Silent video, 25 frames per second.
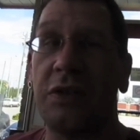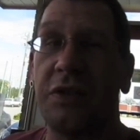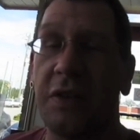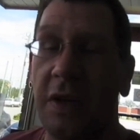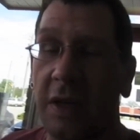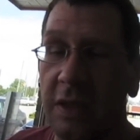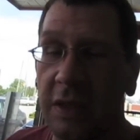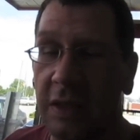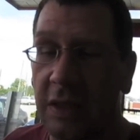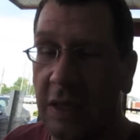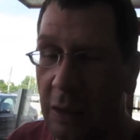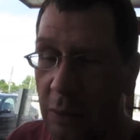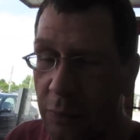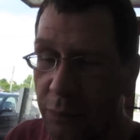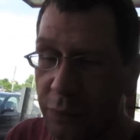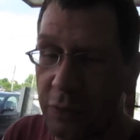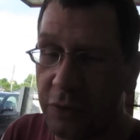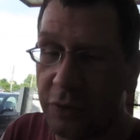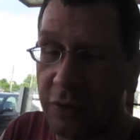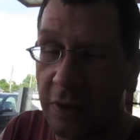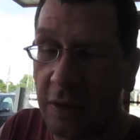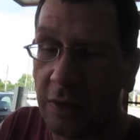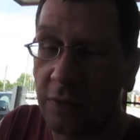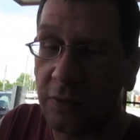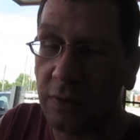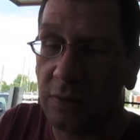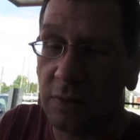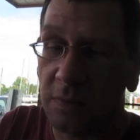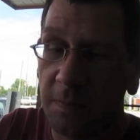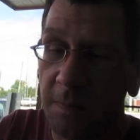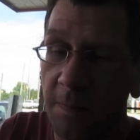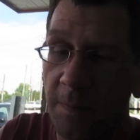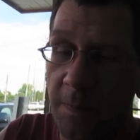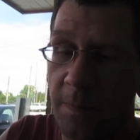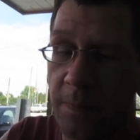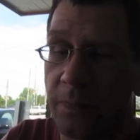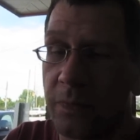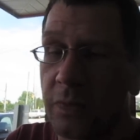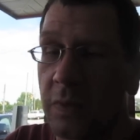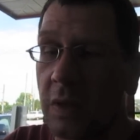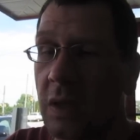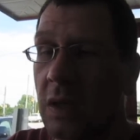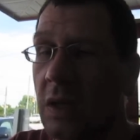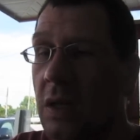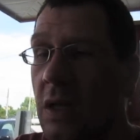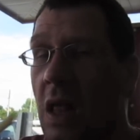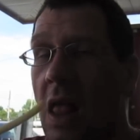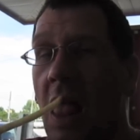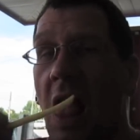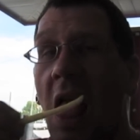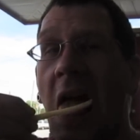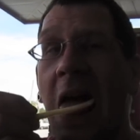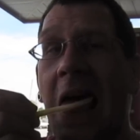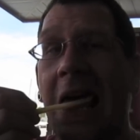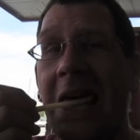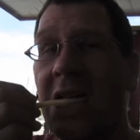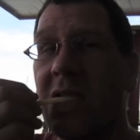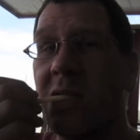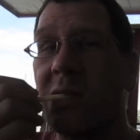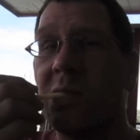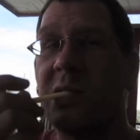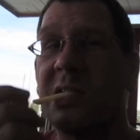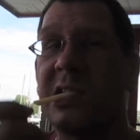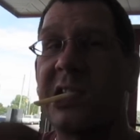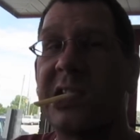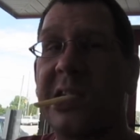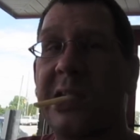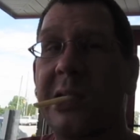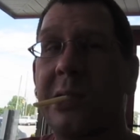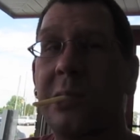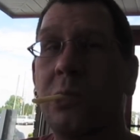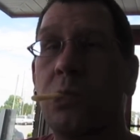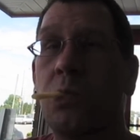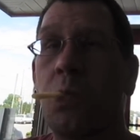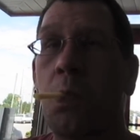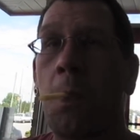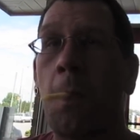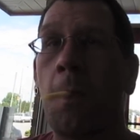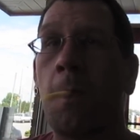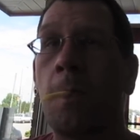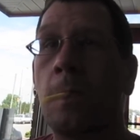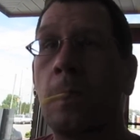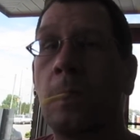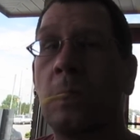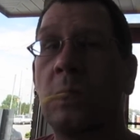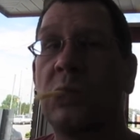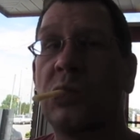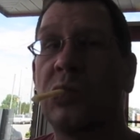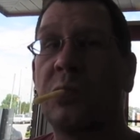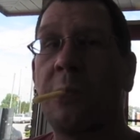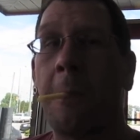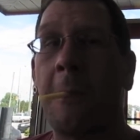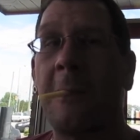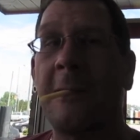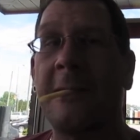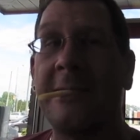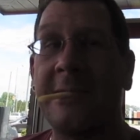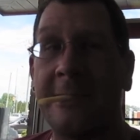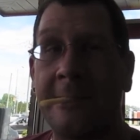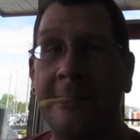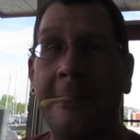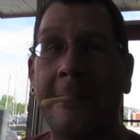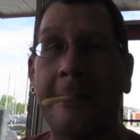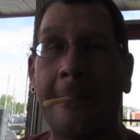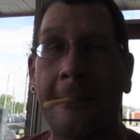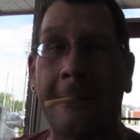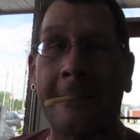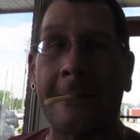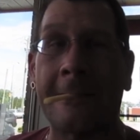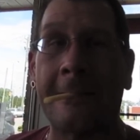decided to eat out for a change. We're just out. And I got a